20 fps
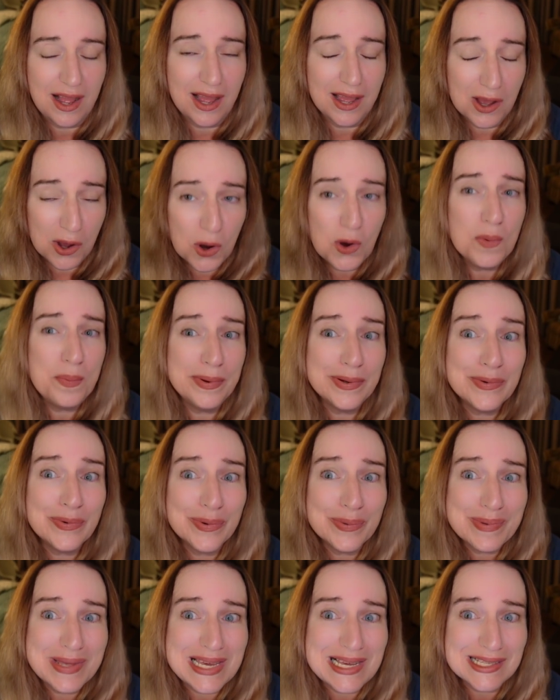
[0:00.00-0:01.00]
I hope it
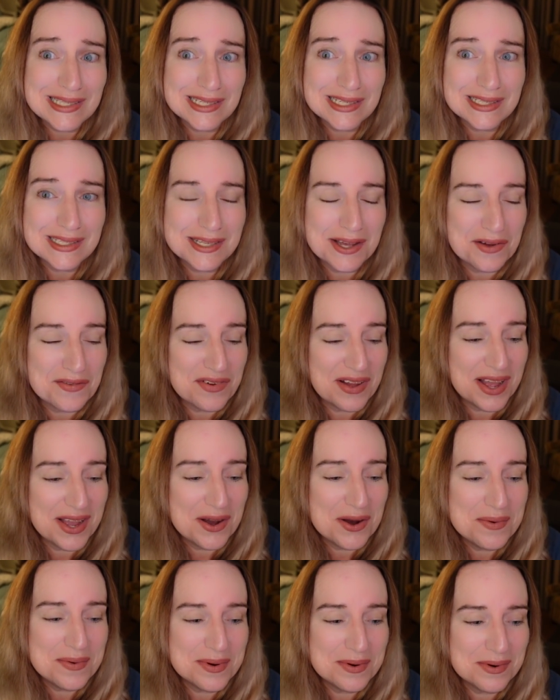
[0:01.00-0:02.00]
repeats itself. I
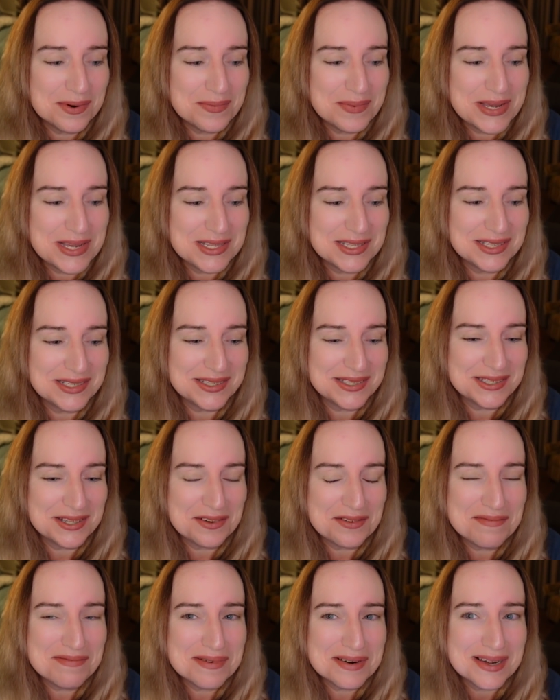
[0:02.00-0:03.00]
hope it repeats
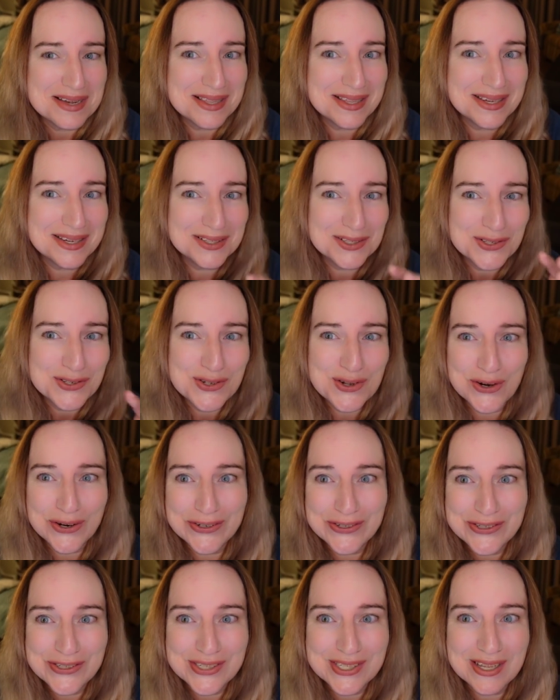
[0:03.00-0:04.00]
itself, but I think the
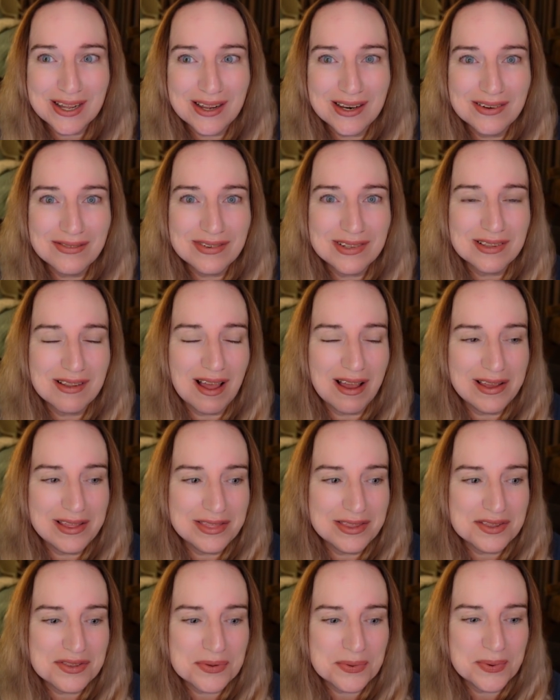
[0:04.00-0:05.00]
stars just kind of
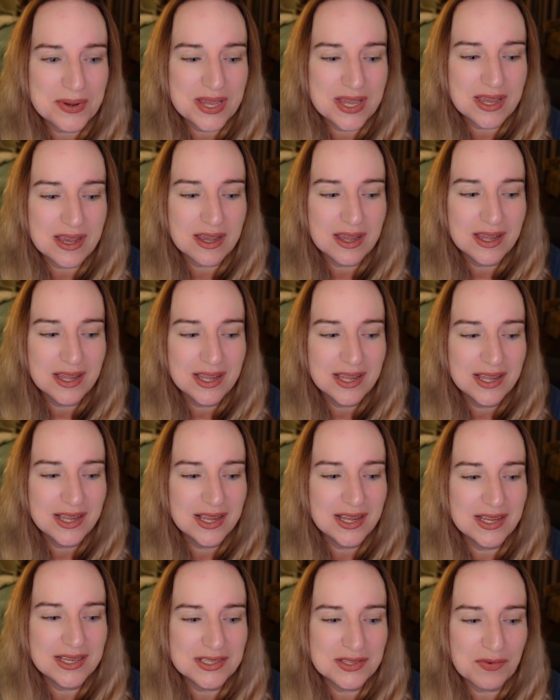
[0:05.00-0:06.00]
align this week
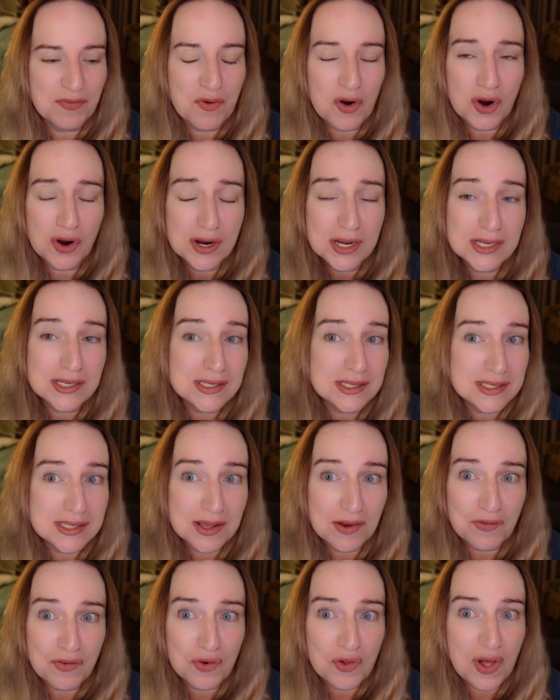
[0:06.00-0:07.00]
as far as
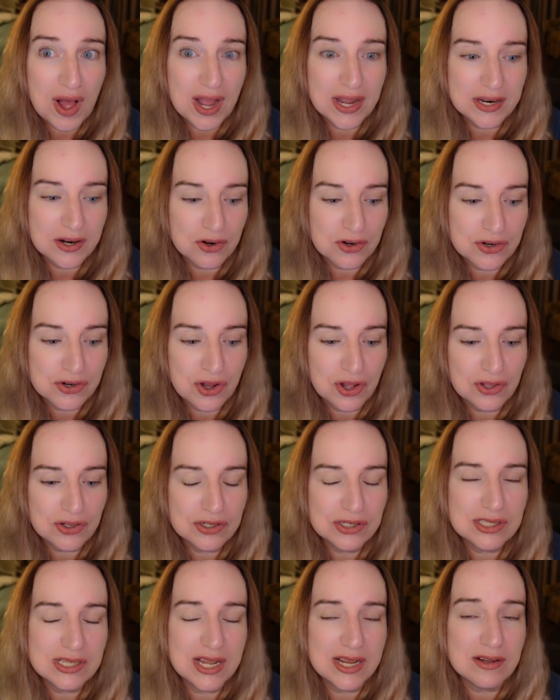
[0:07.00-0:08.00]
several higher
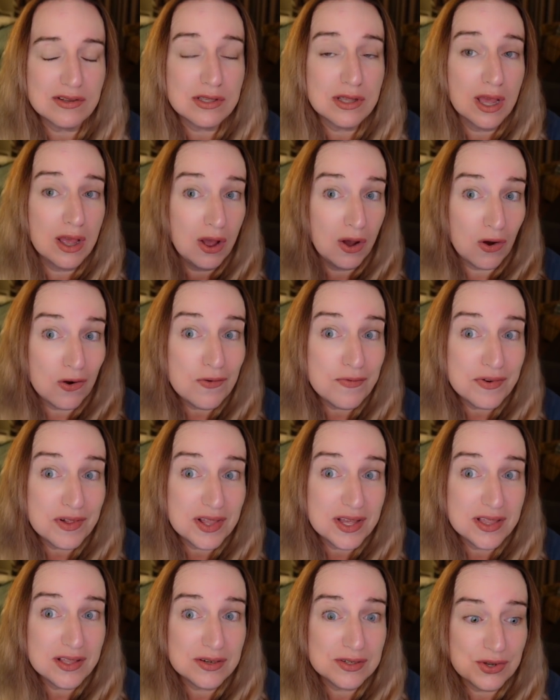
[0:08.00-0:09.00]
dollar sales.
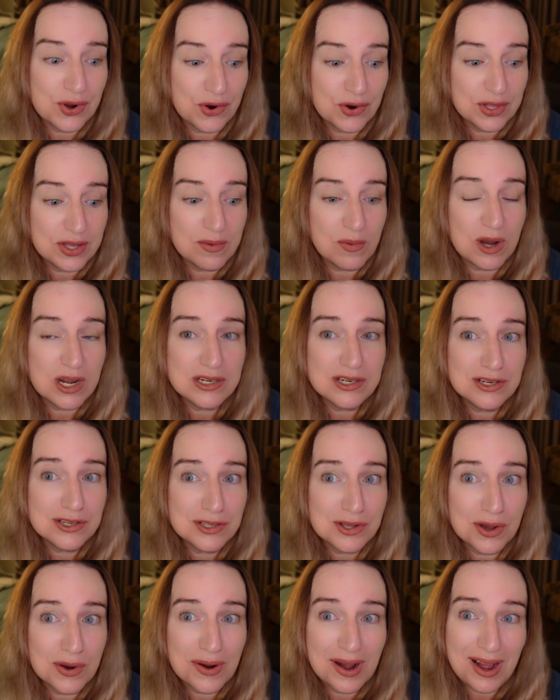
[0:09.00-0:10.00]
Hopefully those Harley
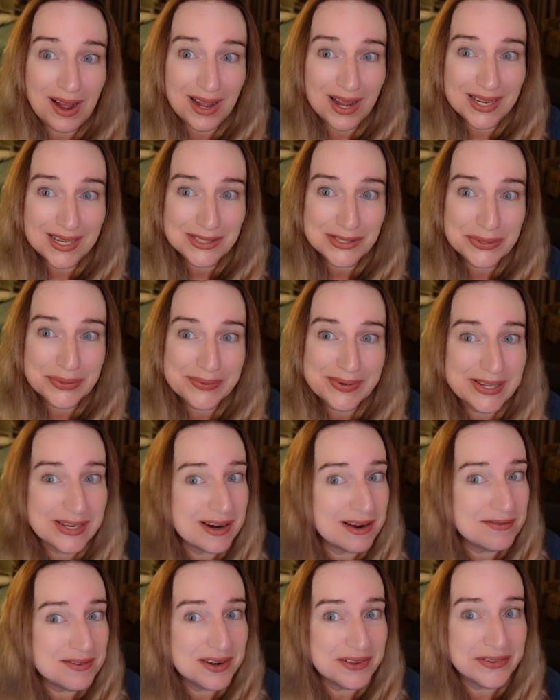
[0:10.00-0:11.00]
watches go high so we could
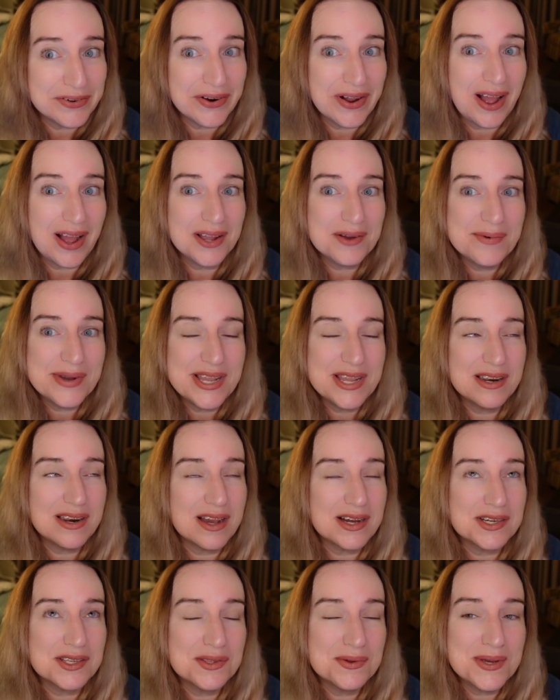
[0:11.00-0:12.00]
have another high week
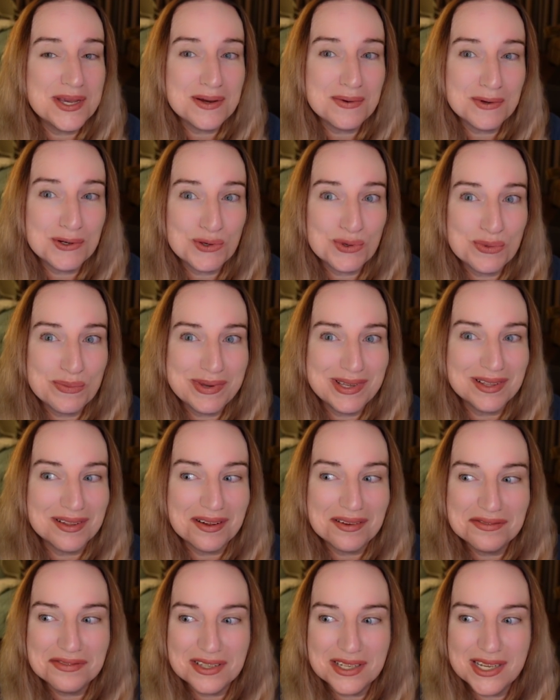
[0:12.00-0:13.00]
next week, which would be
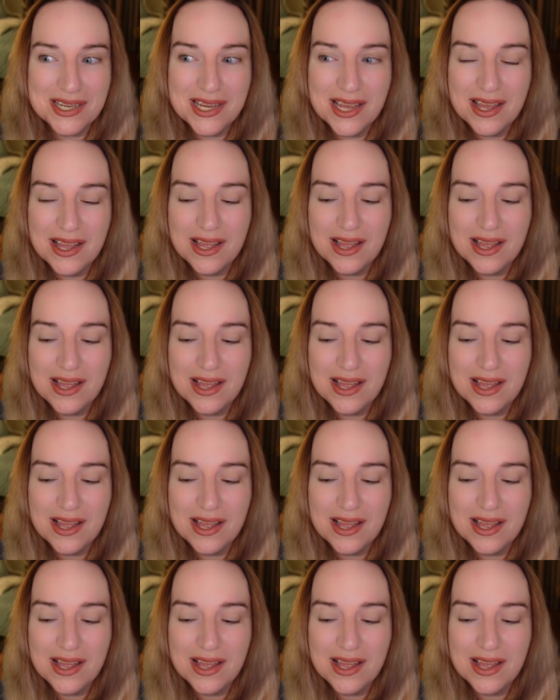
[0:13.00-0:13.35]
lovely.